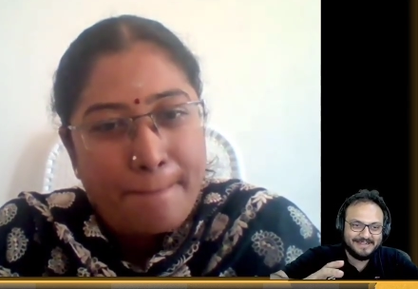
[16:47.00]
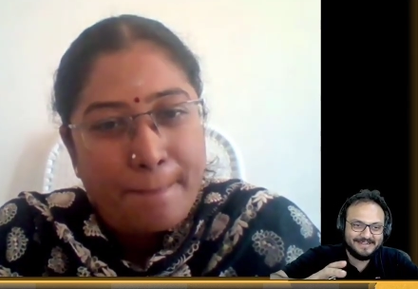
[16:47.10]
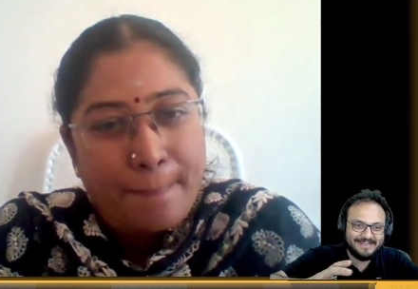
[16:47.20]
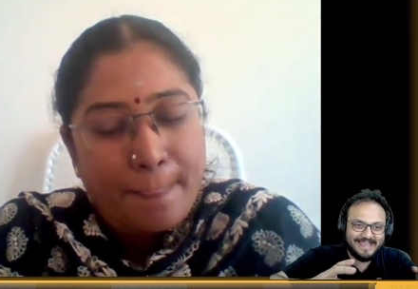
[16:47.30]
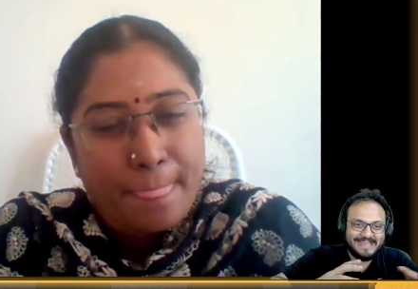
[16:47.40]

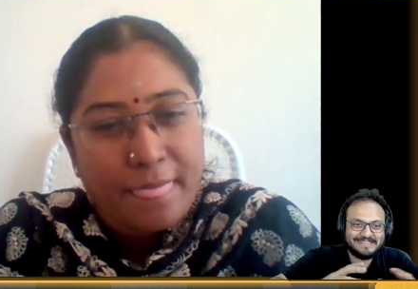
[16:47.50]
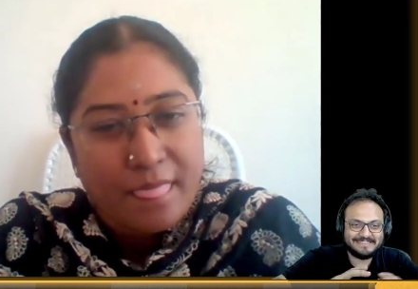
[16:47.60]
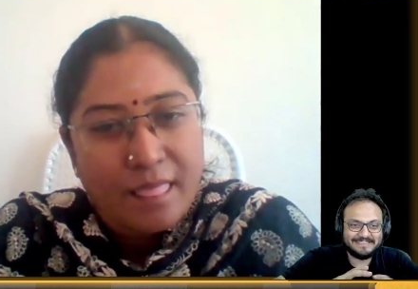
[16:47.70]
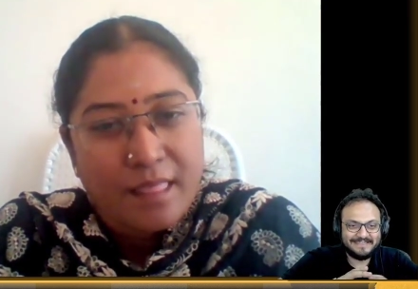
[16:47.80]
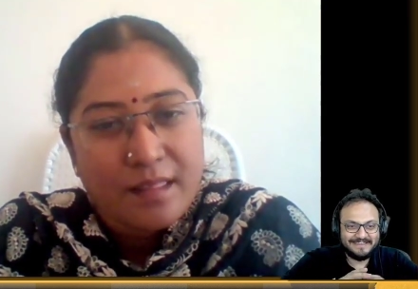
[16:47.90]
Speaker 1: it as
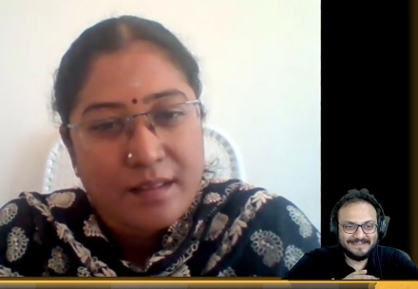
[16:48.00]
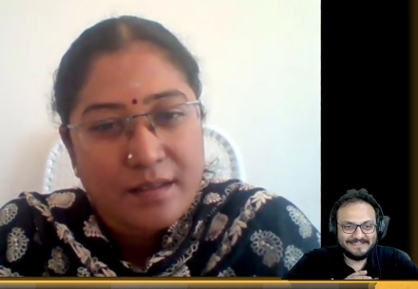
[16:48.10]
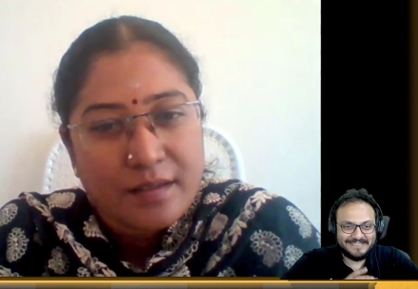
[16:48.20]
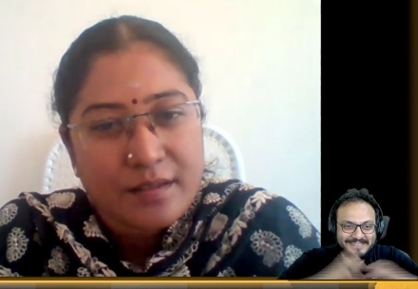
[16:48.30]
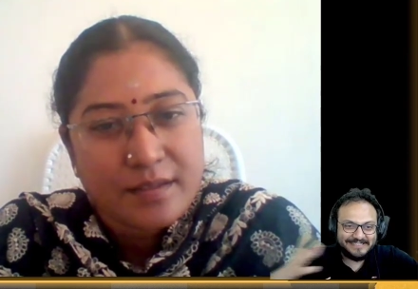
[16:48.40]

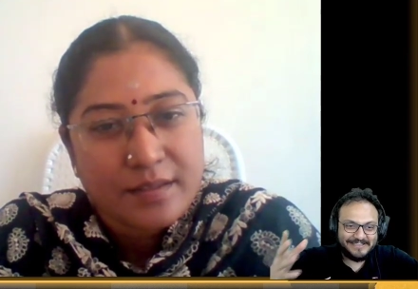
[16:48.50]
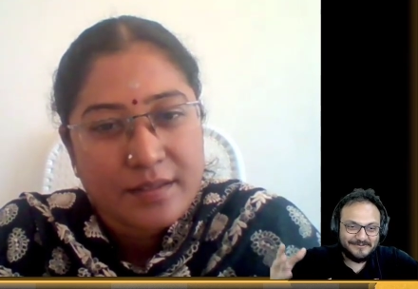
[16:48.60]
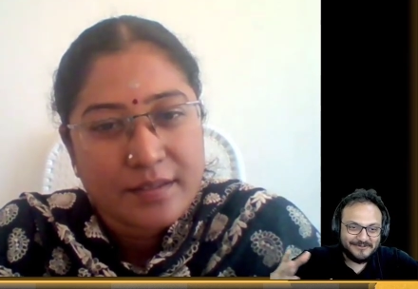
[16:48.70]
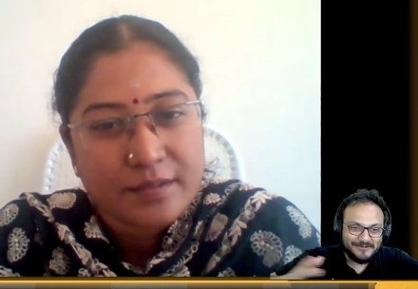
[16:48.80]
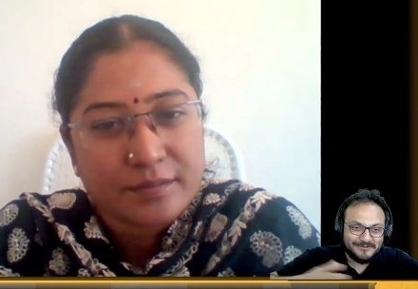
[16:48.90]
chess
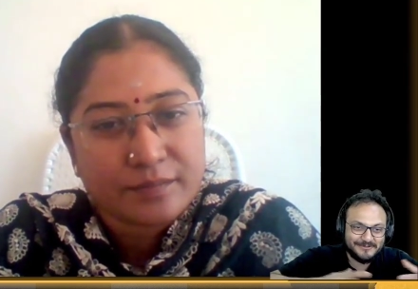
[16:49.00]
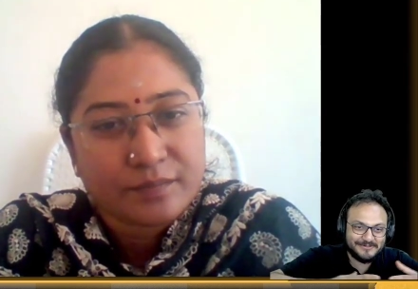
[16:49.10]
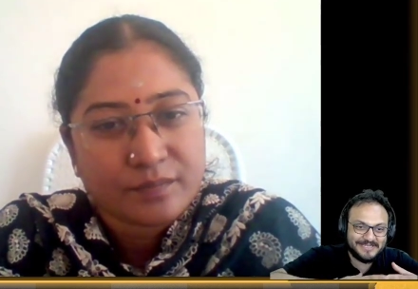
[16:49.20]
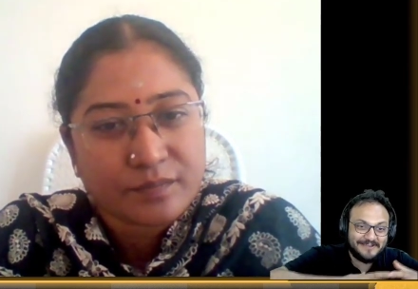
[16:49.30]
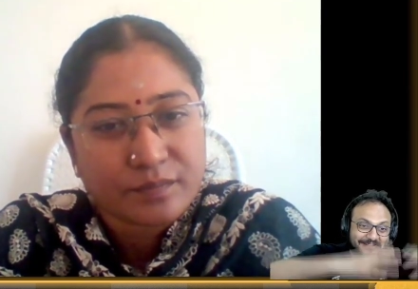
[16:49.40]
gives you to
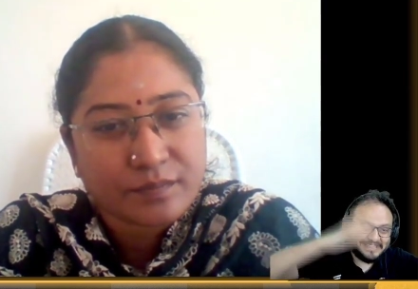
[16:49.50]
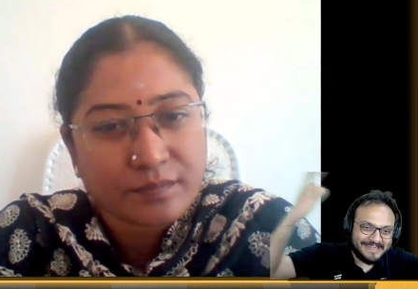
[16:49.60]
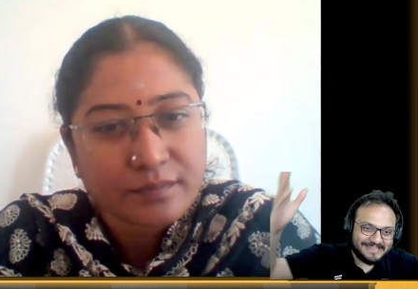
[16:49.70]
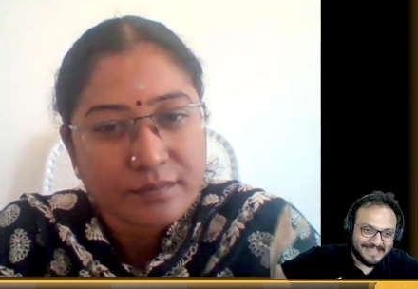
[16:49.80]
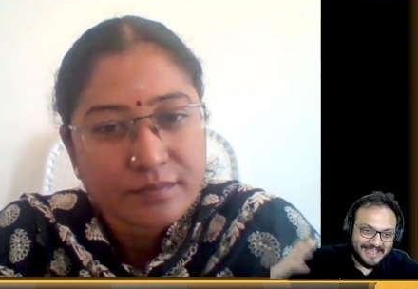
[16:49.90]
travel the
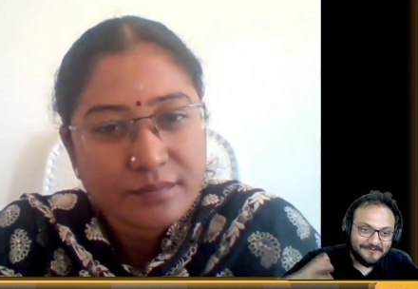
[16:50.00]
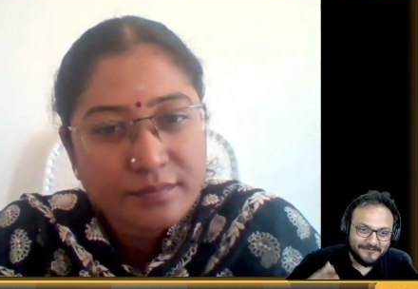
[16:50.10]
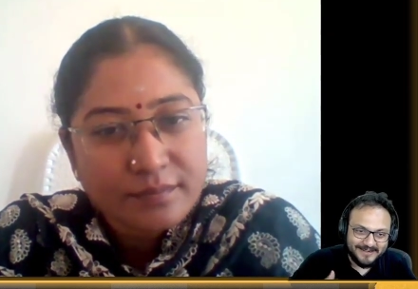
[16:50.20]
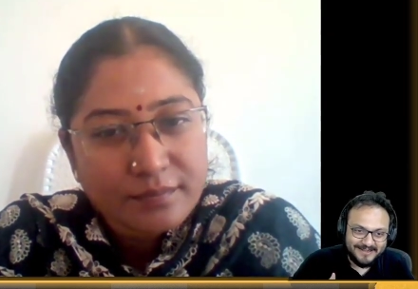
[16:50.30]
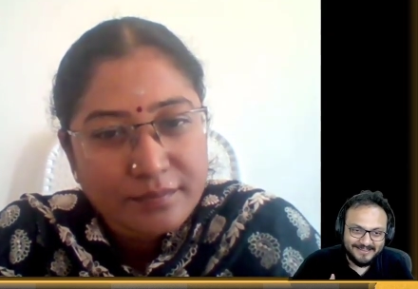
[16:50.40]
entire
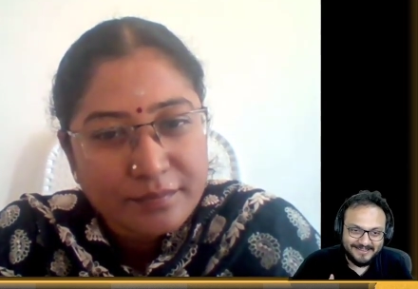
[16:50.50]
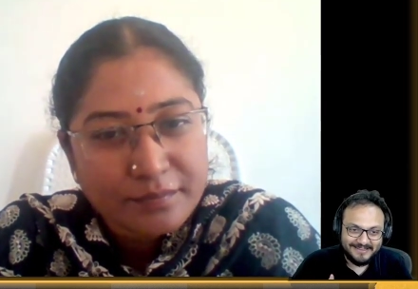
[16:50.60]
world.